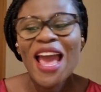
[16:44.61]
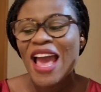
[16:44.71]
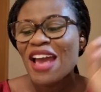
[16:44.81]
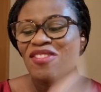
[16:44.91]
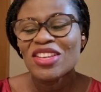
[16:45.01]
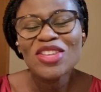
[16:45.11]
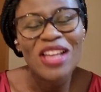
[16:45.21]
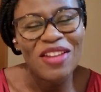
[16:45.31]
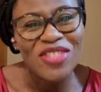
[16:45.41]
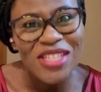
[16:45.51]
I
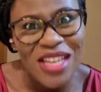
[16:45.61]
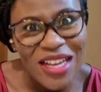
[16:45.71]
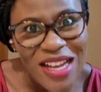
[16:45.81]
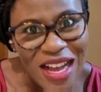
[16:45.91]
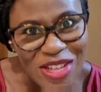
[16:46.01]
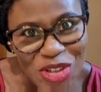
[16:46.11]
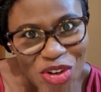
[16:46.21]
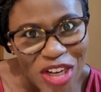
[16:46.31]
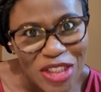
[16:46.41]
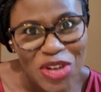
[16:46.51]
visited
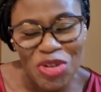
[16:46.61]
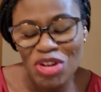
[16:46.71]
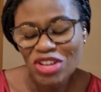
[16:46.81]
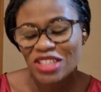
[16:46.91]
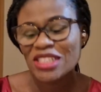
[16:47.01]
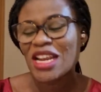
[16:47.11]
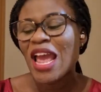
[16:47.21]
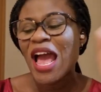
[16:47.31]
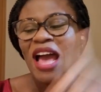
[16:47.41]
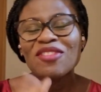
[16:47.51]
gastroenterology,
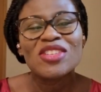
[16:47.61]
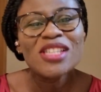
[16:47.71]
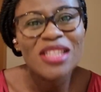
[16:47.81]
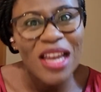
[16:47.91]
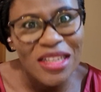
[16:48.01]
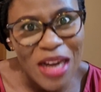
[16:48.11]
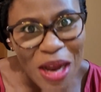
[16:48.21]
I visited